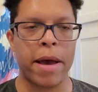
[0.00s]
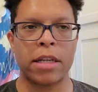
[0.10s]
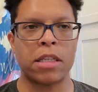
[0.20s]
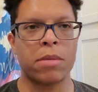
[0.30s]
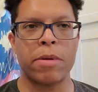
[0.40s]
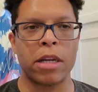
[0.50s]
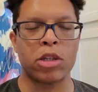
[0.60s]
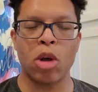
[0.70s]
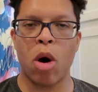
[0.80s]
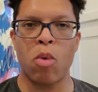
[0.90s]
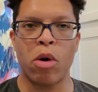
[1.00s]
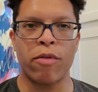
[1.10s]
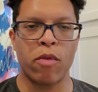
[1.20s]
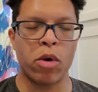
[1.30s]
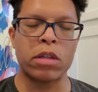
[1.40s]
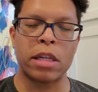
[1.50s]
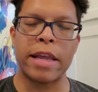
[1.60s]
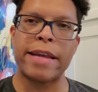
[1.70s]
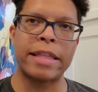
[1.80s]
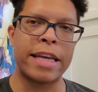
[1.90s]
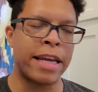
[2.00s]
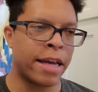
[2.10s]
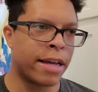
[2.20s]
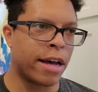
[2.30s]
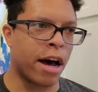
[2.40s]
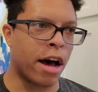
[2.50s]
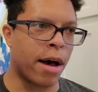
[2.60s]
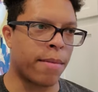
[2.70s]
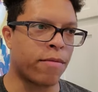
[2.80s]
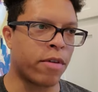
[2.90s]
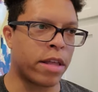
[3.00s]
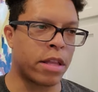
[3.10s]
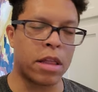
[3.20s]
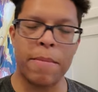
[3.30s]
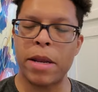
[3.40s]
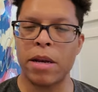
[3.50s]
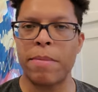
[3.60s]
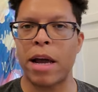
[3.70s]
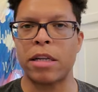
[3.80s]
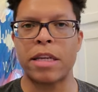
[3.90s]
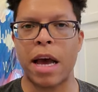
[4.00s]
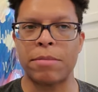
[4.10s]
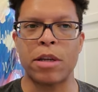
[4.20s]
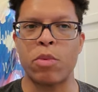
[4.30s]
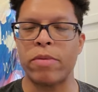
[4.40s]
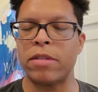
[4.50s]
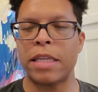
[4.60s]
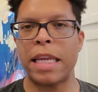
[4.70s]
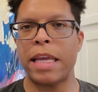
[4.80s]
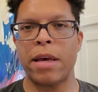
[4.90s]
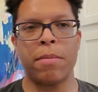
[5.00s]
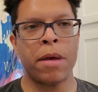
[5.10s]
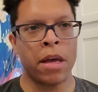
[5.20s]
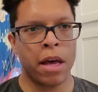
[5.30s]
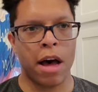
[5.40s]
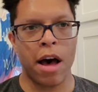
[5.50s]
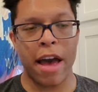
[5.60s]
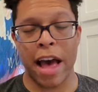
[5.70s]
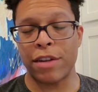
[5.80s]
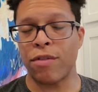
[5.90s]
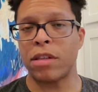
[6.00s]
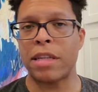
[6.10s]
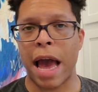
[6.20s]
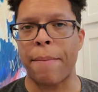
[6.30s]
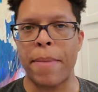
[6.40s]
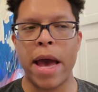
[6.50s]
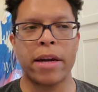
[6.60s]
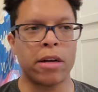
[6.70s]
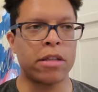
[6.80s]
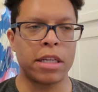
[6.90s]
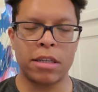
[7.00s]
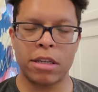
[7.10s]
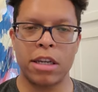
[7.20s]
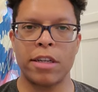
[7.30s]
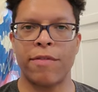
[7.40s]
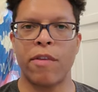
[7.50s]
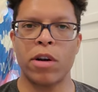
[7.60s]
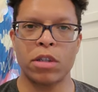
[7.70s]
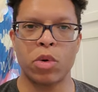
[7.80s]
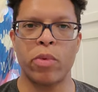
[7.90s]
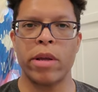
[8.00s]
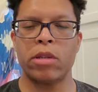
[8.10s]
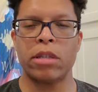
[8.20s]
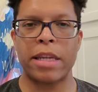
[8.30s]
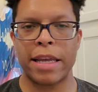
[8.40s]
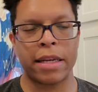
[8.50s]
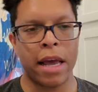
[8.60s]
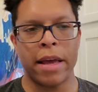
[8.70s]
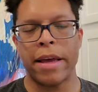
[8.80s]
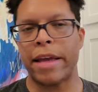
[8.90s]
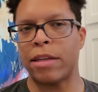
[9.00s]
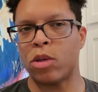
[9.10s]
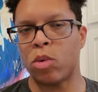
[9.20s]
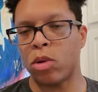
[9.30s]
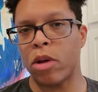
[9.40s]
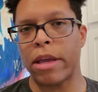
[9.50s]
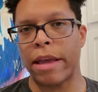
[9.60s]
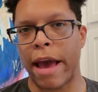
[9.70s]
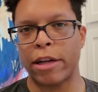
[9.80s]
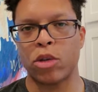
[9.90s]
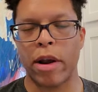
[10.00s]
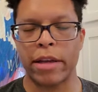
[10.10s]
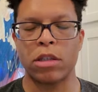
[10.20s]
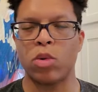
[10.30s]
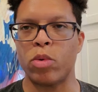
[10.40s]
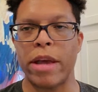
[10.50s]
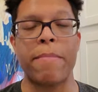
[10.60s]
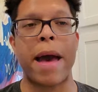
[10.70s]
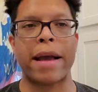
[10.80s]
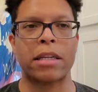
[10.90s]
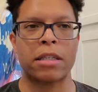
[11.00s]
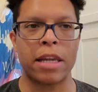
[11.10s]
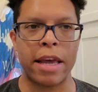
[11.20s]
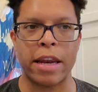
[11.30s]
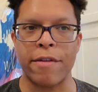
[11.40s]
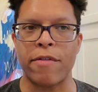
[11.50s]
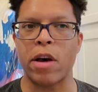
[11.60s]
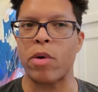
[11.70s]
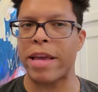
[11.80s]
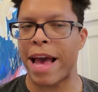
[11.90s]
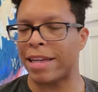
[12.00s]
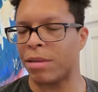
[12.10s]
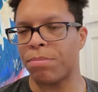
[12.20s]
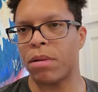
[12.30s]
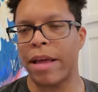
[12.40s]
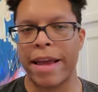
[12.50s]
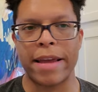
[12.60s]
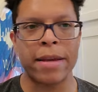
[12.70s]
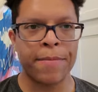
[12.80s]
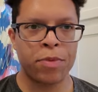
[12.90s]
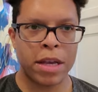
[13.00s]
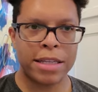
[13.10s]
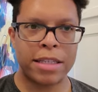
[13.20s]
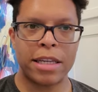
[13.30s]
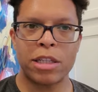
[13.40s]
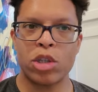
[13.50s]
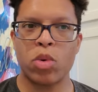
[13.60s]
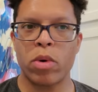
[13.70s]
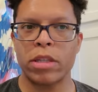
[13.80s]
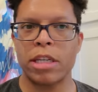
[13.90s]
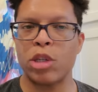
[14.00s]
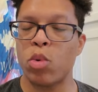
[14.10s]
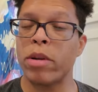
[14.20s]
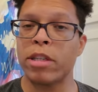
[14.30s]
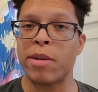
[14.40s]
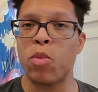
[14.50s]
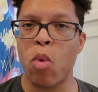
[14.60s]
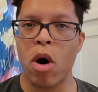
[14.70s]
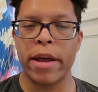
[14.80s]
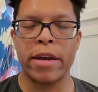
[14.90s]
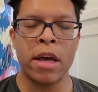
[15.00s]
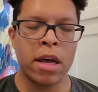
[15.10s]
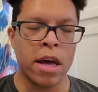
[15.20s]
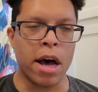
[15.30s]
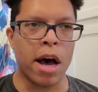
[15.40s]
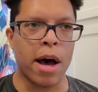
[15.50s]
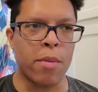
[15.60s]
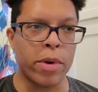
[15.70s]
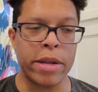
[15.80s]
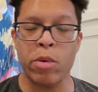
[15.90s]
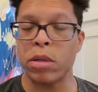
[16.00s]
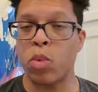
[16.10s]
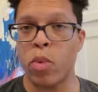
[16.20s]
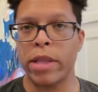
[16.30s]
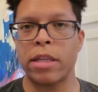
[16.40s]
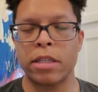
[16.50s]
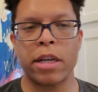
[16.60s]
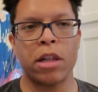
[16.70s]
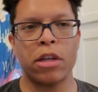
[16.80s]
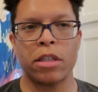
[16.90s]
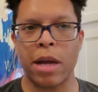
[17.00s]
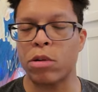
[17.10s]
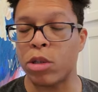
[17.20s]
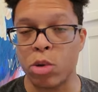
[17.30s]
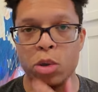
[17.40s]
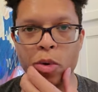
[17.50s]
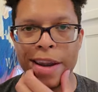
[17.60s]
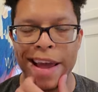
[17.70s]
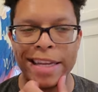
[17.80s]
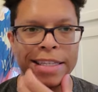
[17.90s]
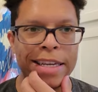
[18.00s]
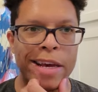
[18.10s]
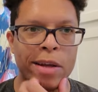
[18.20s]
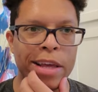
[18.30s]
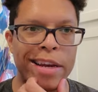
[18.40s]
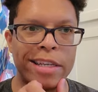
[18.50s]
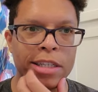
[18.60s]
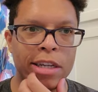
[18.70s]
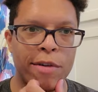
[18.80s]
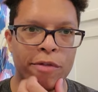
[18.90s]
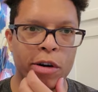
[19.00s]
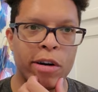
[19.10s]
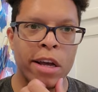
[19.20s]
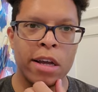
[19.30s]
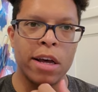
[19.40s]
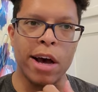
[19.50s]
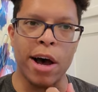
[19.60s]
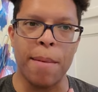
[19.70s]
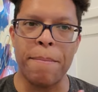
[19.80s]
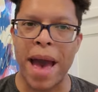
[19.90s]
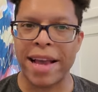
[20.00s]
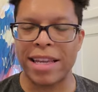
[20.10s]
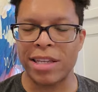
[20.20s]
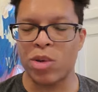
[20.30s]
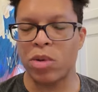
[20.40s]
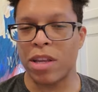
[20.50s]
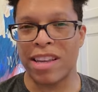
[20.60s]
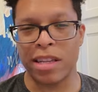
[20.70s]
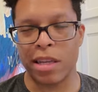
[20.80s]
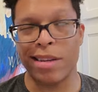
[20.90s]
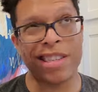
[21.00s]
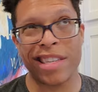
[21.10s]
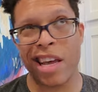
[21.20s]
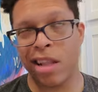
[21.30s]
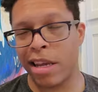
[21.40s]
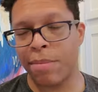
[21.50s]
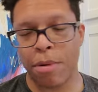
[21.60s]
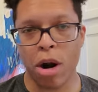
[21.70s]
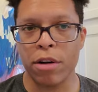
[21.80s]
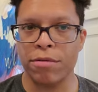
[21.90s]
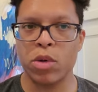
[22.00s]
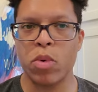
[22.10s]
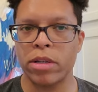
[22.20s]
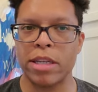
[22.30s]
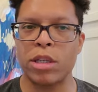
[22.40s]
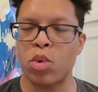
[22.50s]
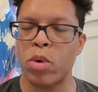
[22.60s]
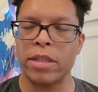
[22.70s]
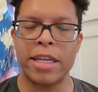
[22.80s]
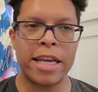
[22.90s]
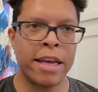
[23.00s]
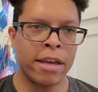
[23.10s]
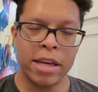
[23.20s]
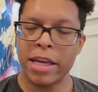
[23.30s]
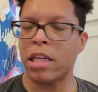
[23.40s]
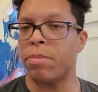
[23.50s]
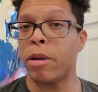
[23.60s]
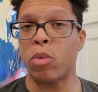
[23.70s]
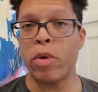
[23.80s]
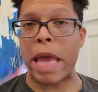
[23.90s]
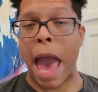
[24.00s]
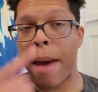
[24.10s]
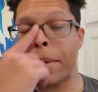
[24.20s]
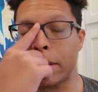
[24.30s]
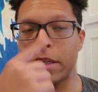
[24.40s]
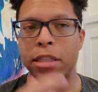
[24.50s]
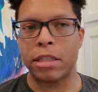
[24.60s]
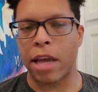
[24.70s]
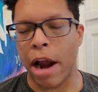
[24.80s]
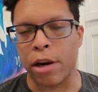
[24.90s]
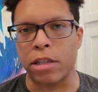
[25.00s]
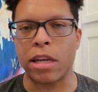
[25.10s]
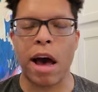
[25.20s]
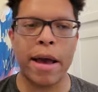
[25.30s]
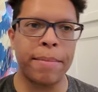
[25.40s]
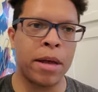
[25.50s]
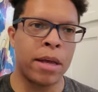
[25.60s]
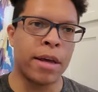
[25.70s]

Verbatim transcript: Becton's been a stalwart for us lately um, in the limited amount of times that we've seen him. Uh, as for Zach Banner, this is his first real stint into looking at trying to get back into the NFL. He hasn't played since 2021 um, when he was with the Steelers, and that was due to an ACL that he suffered um, back in t- the the tail end part of 2020. He's been rehabbing this entire time.